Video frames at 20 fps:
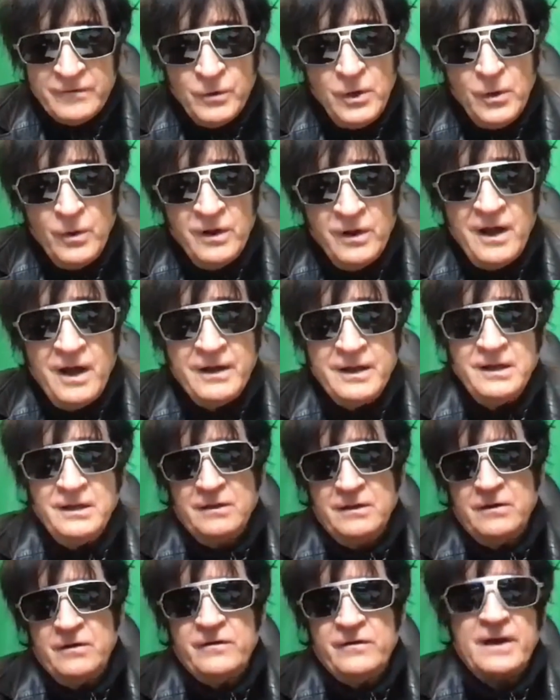We were lucky,
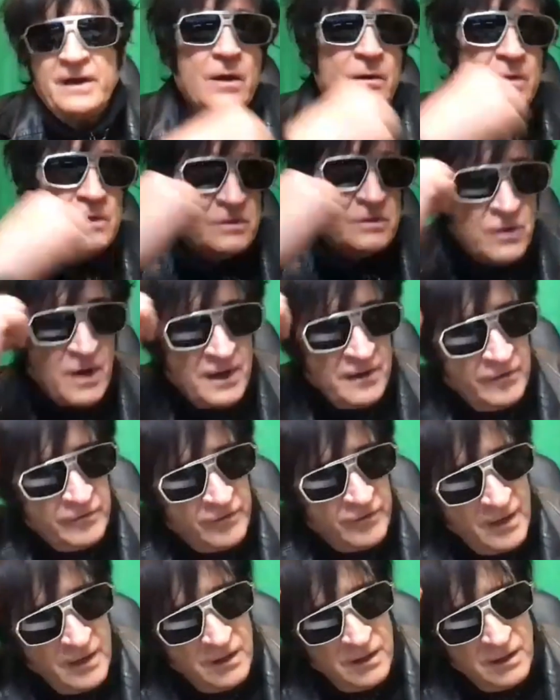because like I was trying to
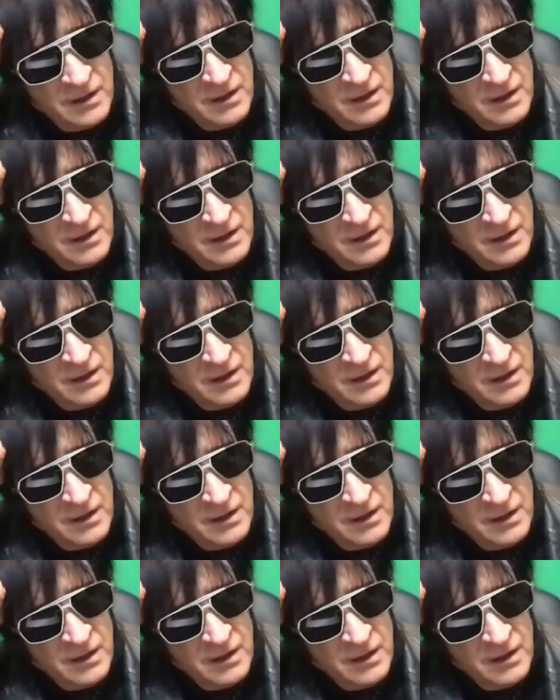say